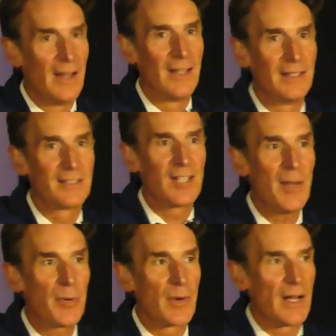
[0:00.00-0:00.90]
And the
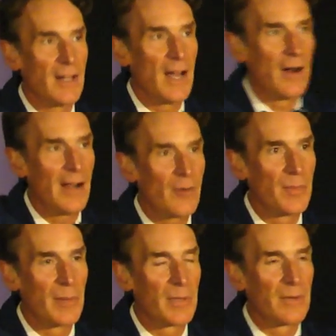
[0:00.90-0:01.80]
example right now, I
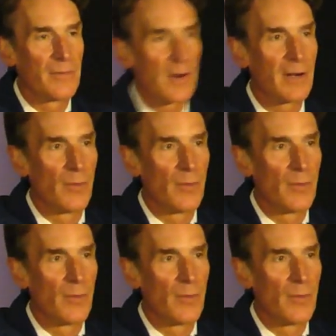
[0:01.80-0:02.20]
remember very